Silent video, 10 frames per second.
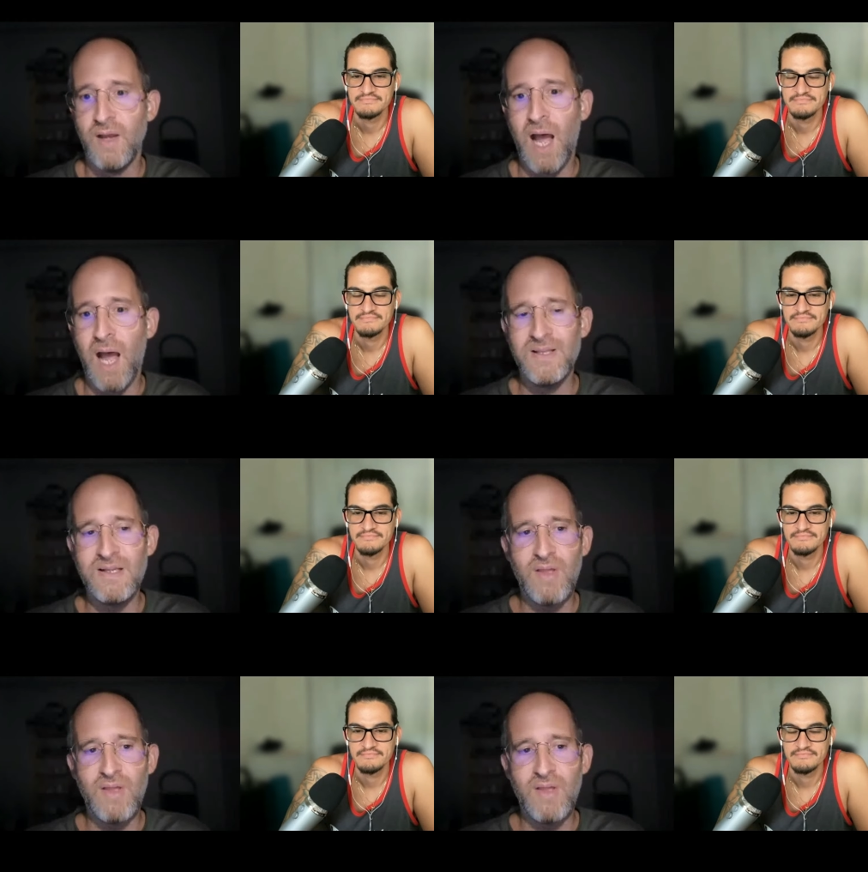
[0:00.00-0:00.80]
Speaker 1: live.
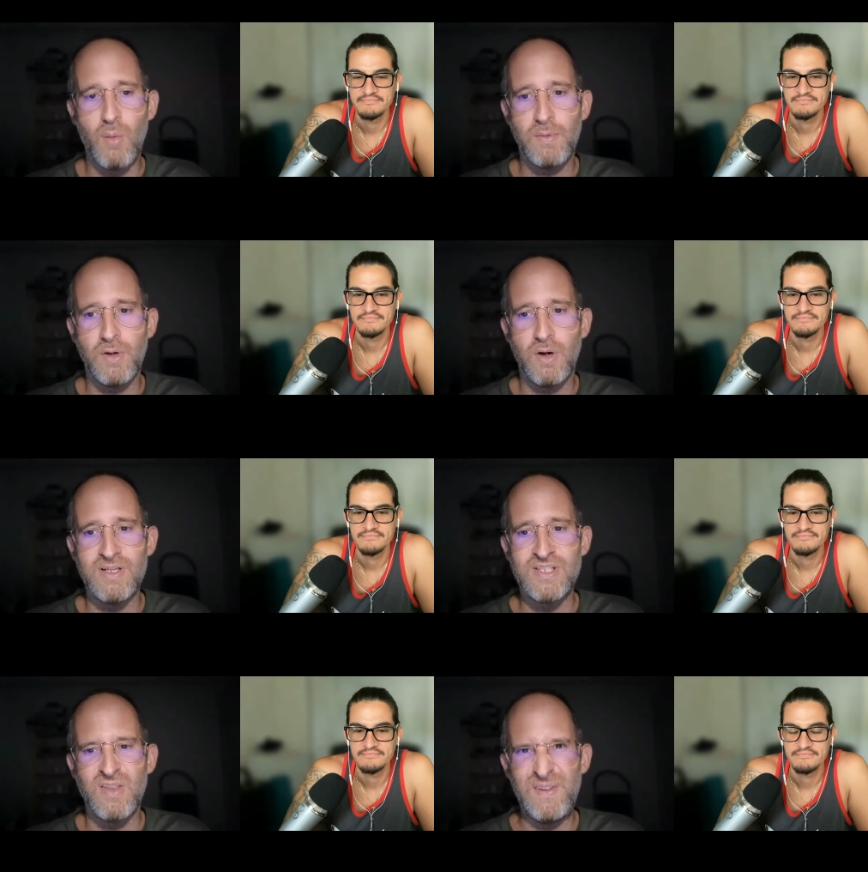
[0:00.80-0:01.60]
I believe that
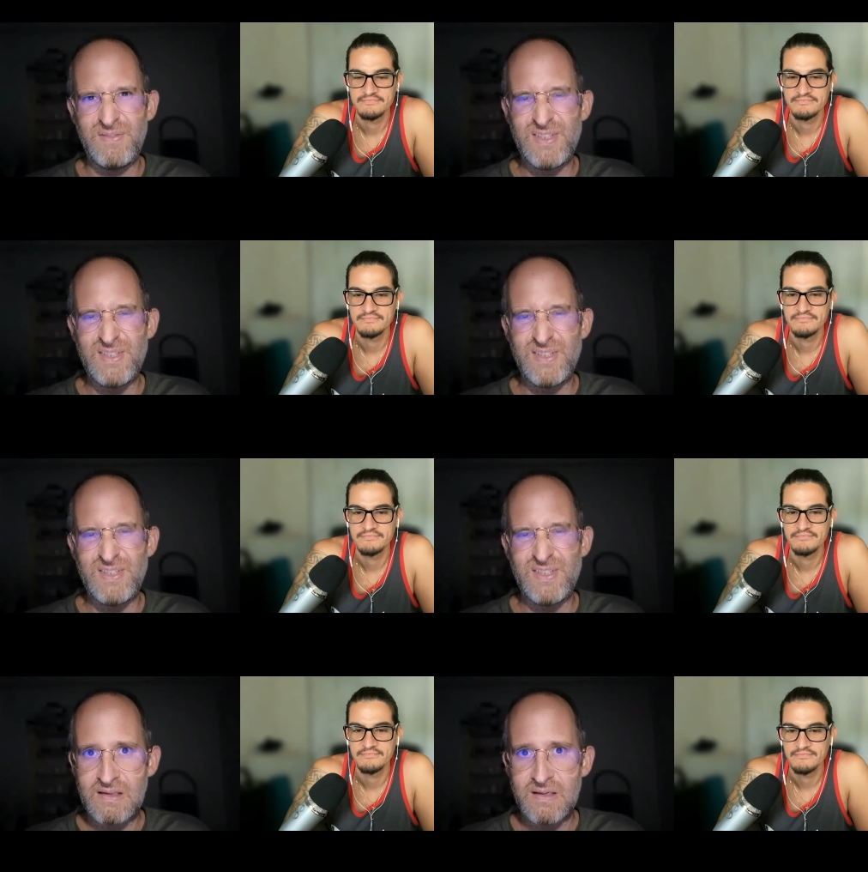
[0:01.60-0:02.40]
webinar is on the
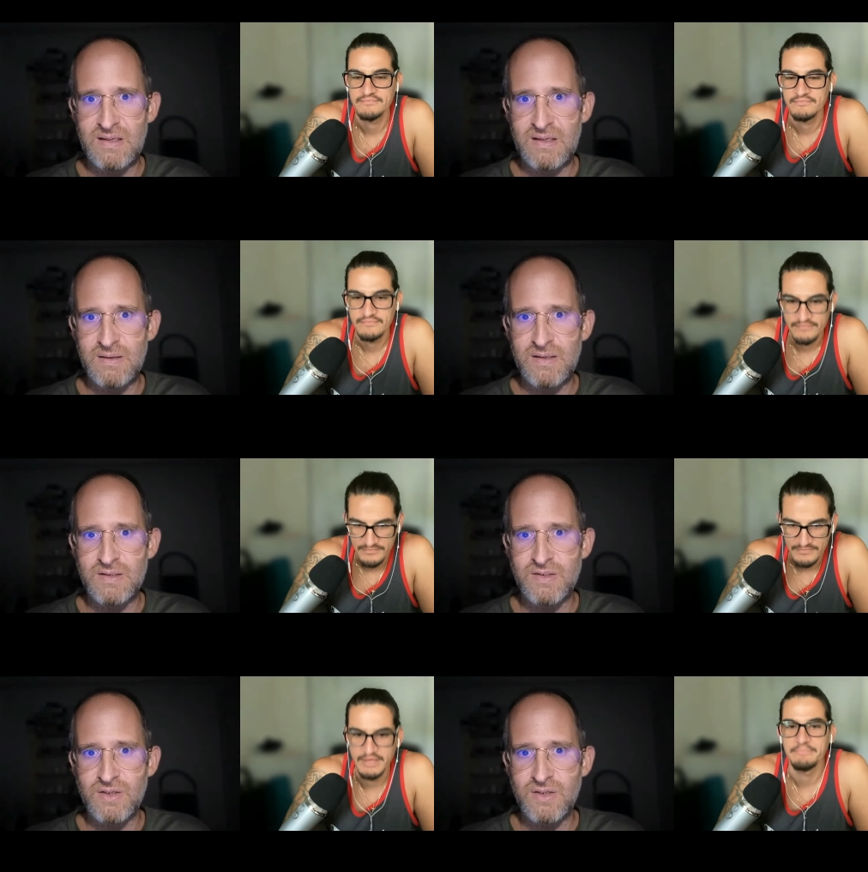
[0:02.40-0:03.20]
15th.
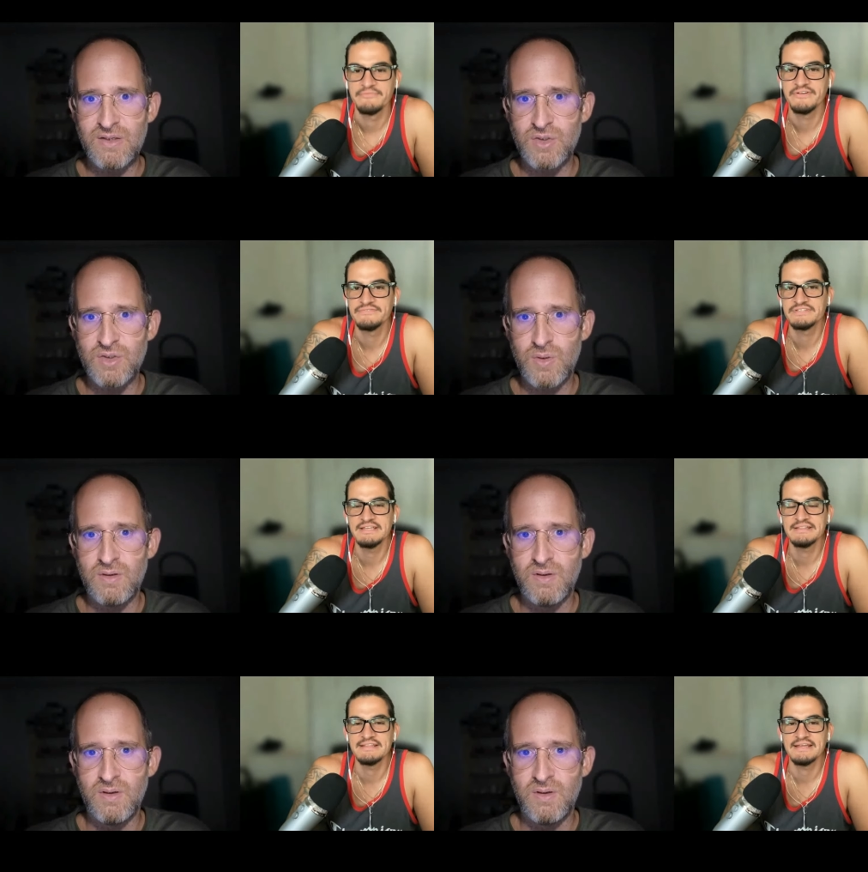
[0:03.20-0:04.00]
Speaker 2: Yep, Joshua?
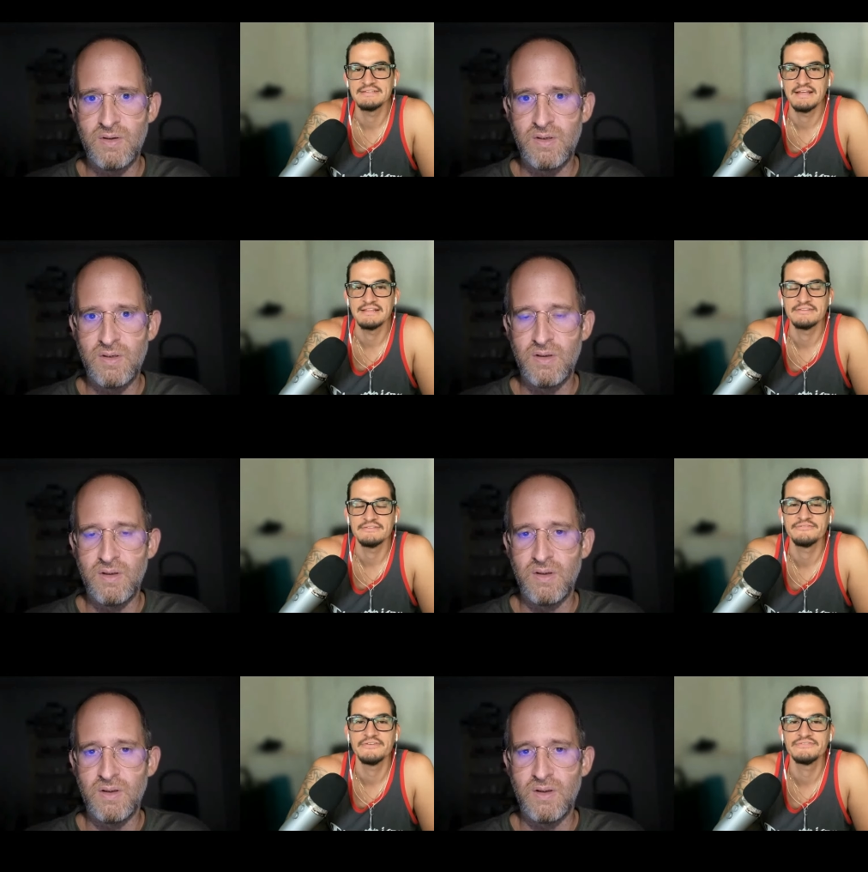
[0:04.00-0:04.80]
15th,
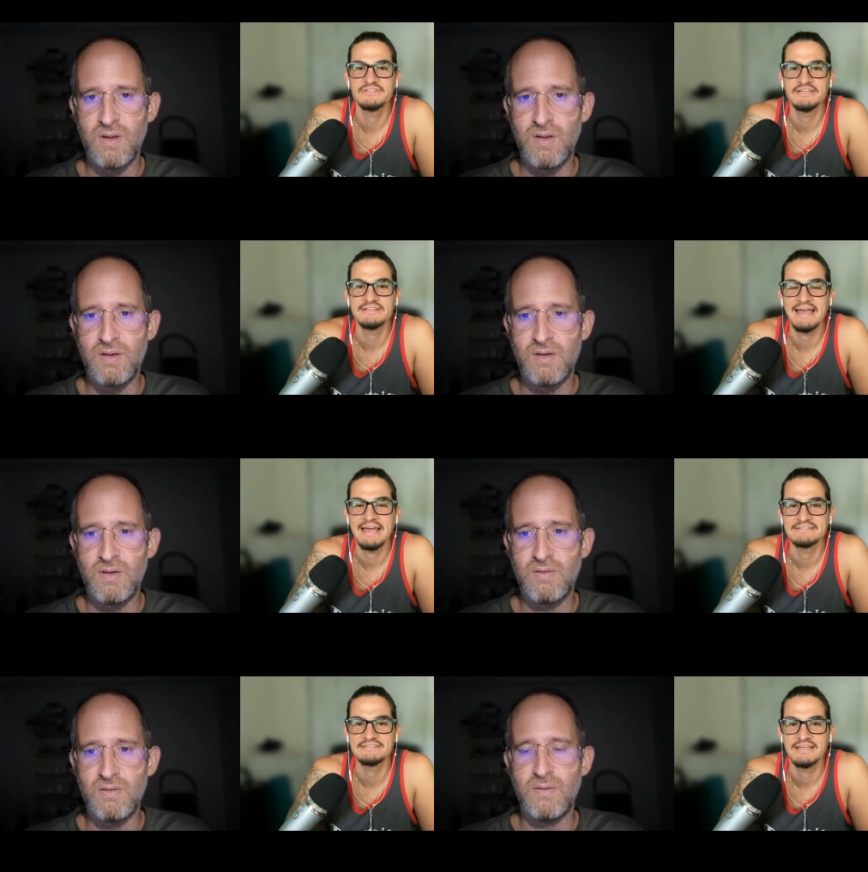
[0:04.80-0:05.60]
the 15th
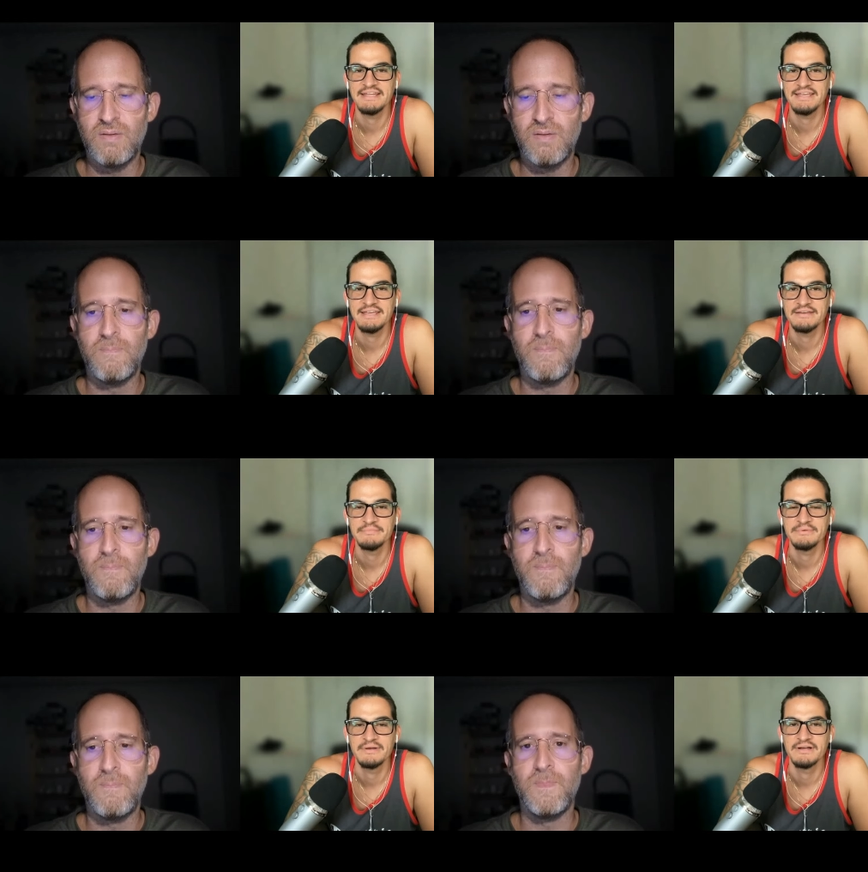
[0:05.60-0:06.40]
at 10
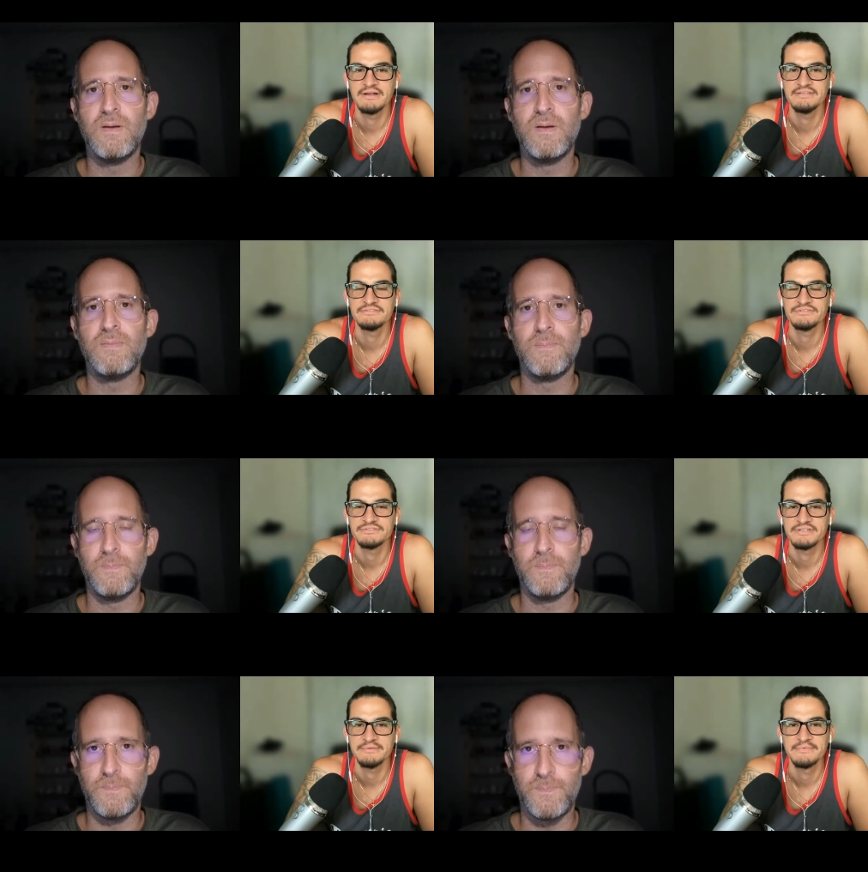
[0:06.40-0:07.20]
a.m. Uh,
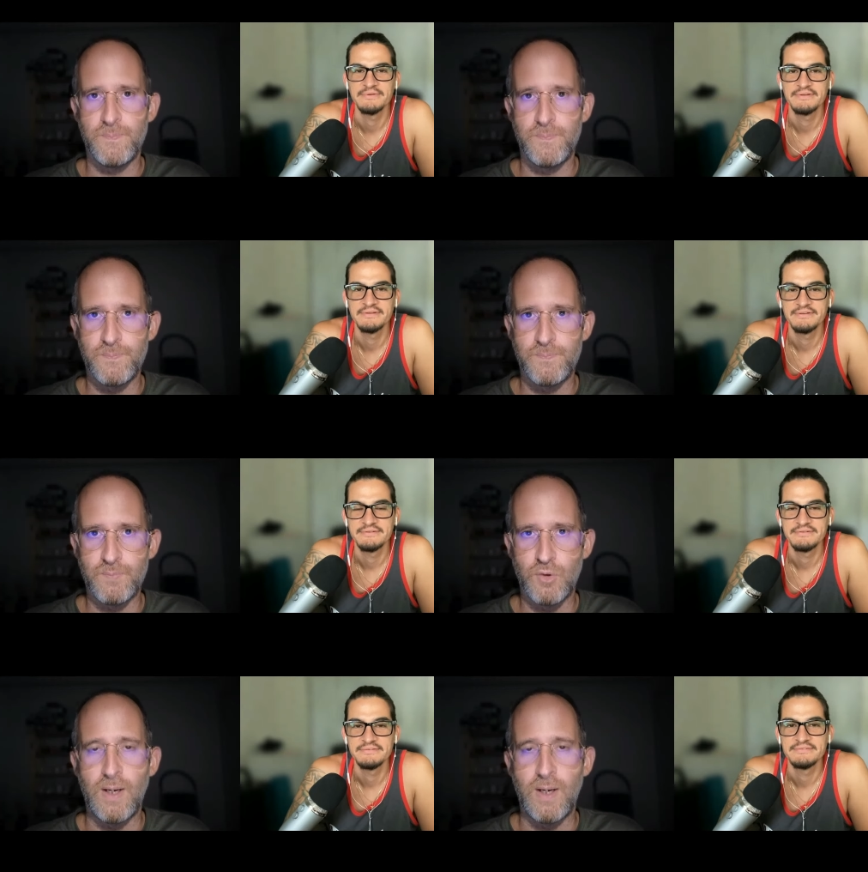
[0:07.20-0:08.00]
Eastern Time.
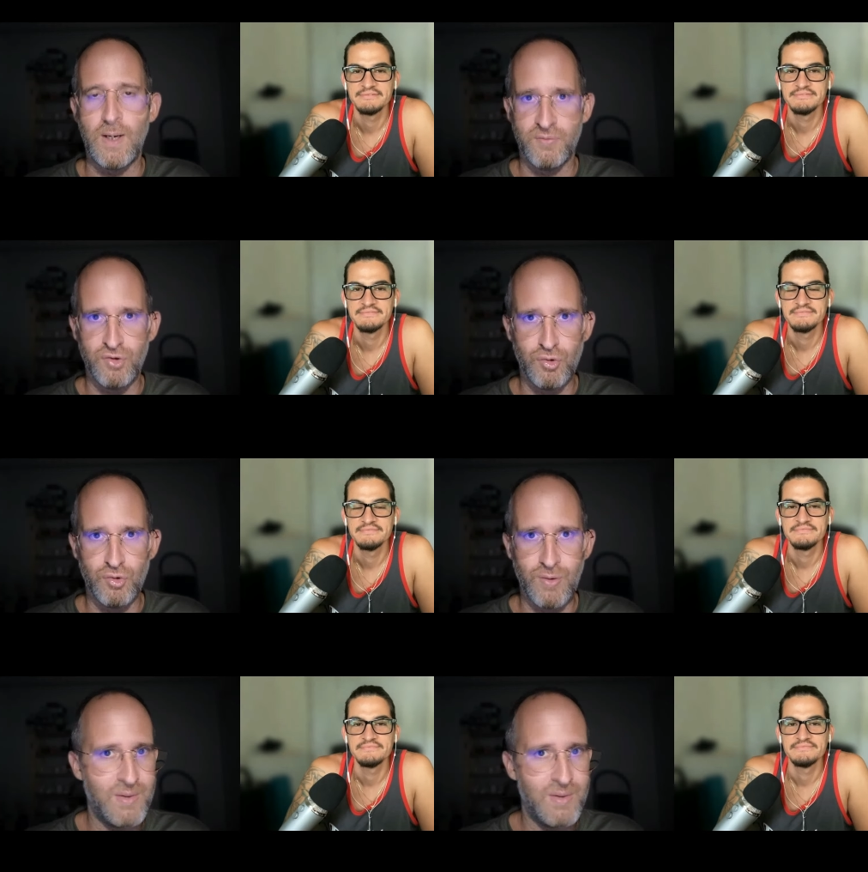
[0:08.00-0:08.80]
Speaker 1: Okay. So if
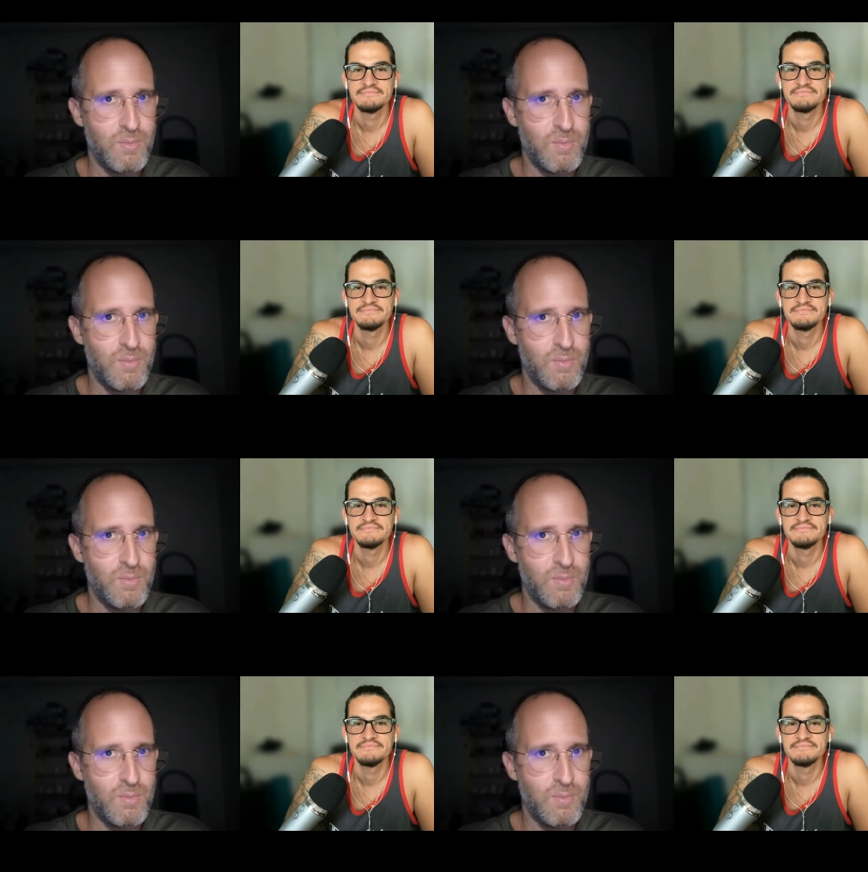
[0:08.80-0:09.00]
you have any